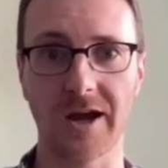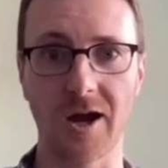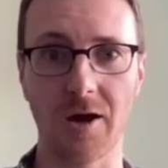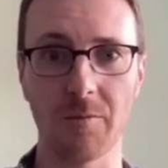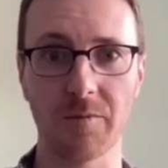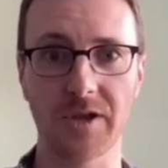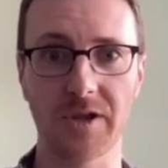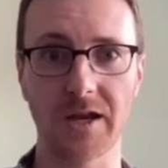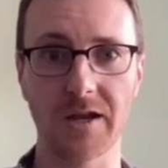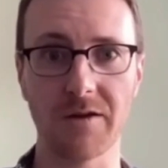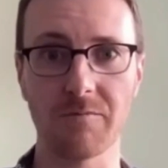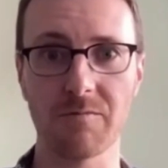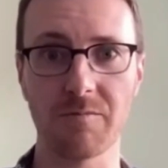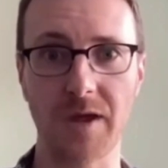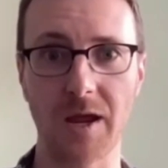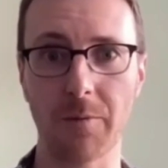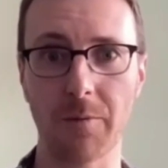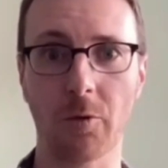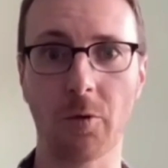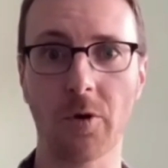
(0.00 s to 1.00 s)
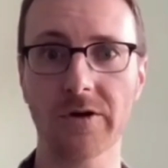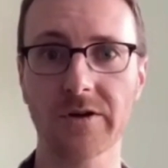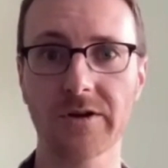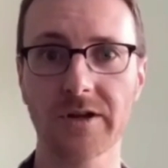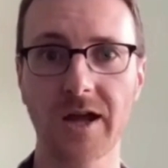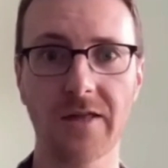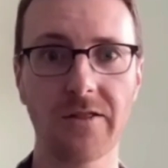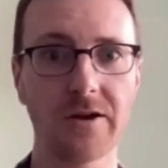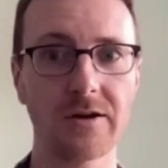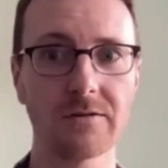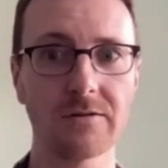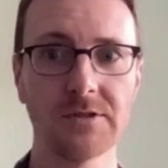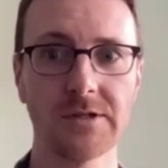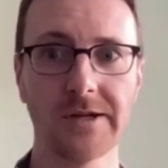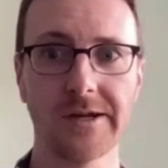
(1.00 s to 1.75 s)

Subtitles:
getting paperwork together.